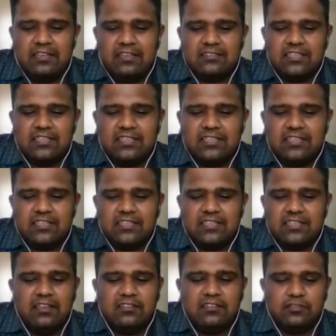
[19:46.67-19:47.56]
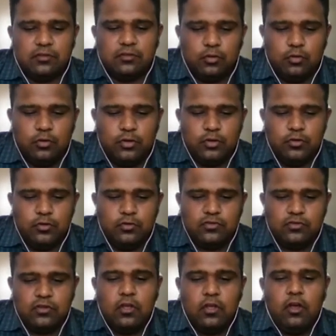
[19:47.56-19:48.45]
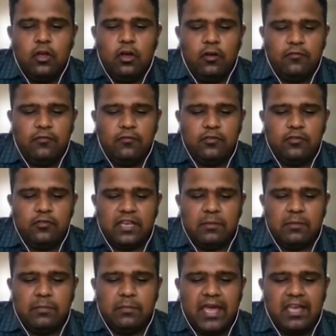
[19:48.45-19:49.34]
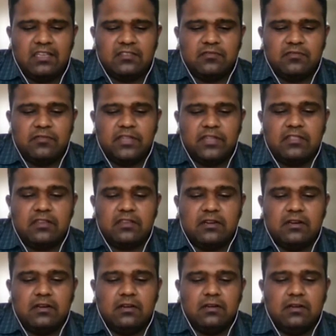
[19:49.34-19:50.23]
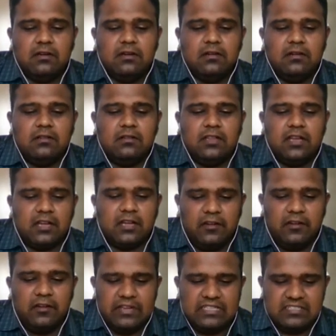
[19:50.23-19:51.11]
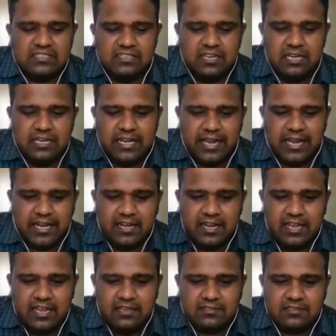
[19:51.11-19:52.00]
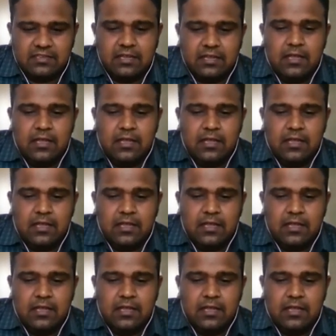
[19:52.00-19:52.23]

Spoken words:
that there is no use of using max with the conventional techniques,